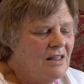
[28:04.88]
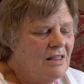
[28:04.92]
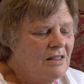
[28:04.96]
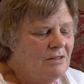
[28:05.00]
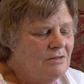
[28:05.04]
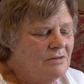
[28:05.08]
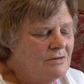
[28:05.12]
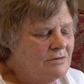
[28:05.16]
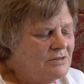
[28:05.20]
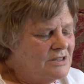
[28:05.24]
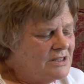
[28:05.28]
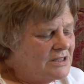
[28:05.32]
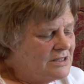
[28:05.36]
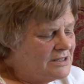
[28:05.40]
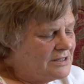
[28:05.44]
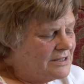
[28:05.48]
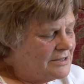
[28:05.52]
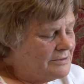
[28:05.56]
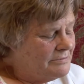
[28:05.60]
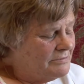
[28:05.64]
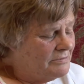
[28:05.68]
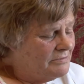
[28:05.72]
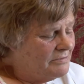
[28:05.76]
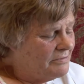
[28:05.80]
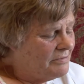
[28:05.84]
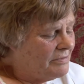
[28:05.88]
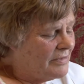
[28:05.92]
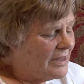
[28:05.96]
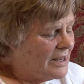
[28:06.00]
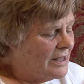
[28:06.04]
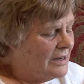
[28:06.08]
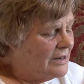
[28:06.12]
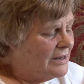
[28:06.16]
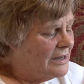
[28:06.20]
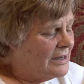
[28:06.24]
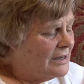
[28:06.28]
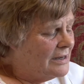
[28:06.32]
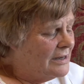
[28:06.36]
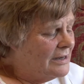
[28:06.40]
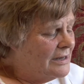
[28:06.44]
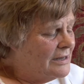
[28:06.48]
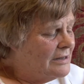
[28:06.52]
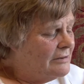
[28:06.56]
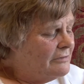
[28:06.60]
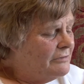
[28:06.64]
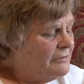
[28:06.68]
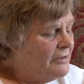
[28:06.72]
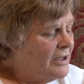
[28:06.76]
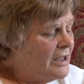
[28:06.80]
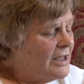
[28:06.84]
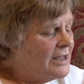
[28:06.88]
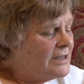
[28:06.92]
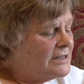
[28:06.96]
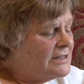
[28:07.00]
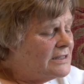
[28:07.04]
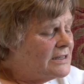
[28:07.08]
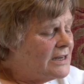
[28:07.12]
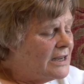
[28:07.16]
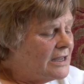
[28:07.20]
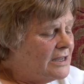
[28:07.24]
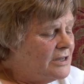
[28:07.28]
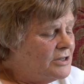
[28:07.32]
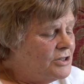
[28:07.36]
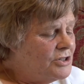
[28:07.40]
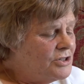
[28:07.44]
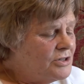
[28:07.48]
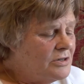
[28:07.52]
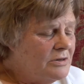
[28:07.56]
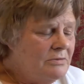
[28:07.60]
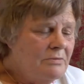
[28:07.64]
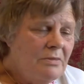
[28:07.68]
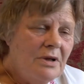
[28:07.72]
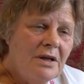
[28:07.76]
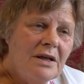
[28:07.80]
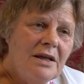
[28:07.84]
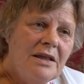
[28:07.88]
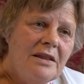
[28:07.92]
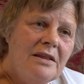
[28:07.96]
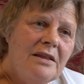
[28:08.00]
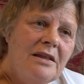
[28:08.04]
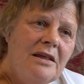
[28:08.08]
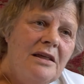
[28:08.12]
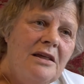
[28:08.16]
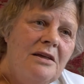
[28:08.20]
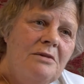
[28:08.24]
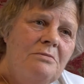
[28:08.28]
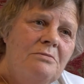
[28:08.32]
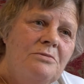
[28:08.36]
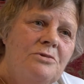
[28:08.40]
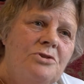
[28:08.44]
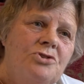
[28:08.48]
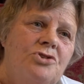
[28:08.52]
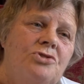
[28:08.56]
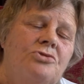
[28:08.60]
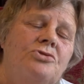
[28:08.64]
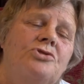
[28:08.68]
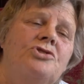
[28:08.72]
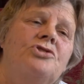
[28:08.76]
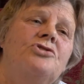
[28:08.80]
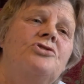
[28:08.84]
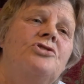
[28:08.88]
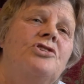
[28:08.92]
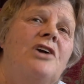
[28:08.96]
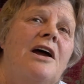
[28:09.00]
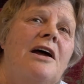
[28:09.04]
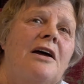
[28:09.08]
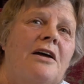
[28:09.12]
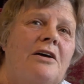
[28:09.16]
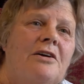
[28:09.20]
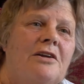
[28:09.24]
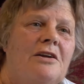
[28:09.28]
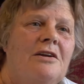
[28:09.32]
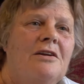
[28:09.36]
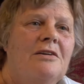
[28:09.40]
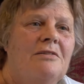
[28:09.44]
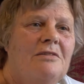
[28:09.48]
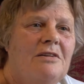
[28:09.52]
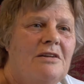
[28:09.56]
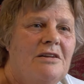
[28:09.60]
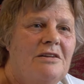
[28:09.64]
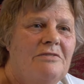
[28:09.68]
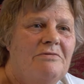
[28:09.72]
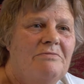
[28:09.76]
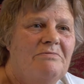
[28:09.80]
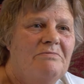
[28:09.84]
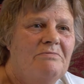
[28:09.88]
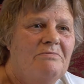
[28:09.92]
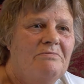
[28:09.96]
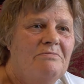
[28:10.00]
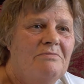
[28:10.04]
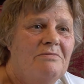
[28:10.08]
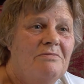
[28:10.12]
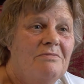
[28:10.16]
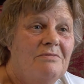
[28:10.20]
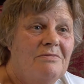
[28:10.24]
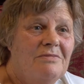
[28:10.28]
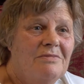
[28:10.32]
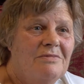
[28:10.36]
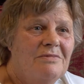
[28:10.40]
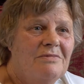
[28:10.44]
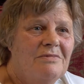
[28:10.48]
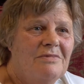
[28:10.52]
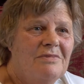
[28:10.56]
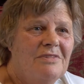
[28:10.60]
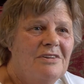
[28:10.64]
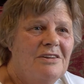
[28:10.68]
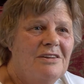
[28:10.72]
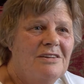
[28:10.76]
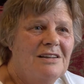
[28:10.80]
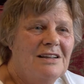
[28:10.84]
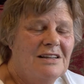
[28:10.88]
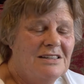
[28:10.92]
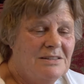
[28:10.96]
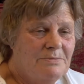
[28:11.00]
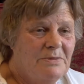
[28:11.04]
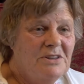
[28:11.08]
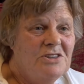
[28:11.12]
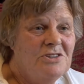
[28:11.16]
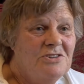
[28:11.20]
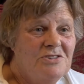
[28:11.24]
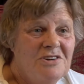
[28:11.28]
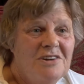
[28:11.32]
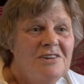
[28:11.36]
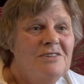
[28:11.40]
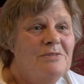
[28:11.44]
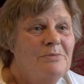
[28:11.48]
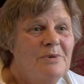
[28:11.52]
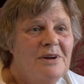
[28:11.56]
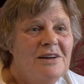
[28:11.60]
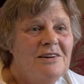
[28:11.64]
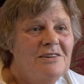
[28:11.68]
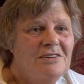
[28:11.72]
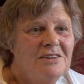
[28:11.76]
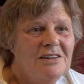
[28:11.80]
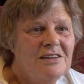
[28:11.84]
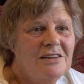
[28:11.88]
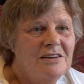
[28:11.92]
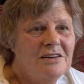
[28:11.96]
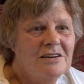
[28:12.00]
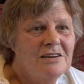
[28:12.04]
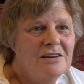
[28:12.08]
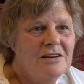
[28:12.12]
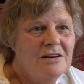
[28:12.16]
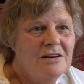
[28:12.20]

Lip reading: There was a little fire station by the George and Dragon. I expect you know about it.